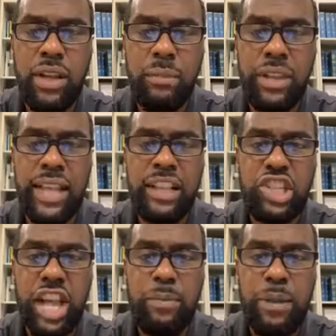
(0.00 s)
But yet
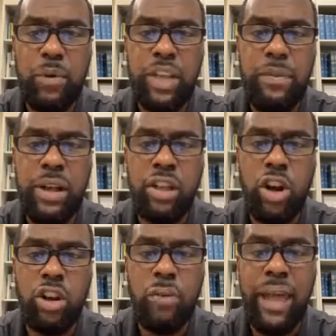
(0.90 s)
she had people emailing
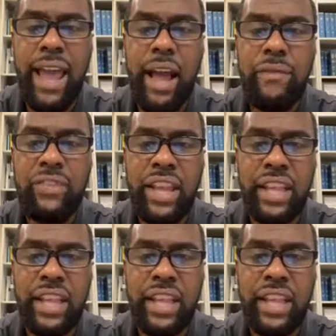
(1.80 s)
on her behalf